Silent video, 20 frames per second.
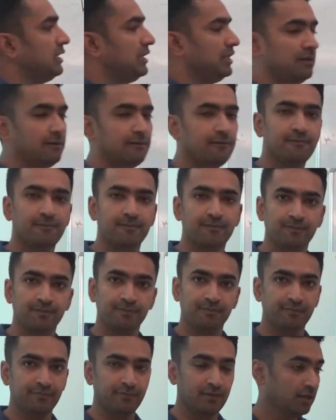3.
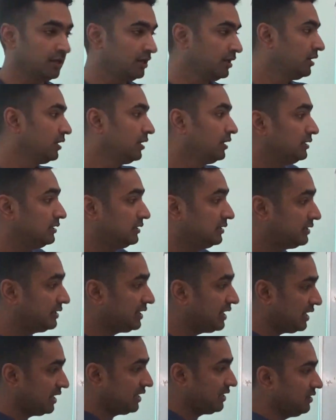
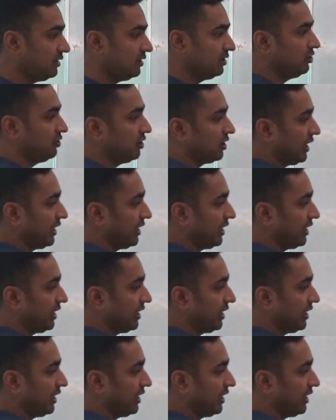Then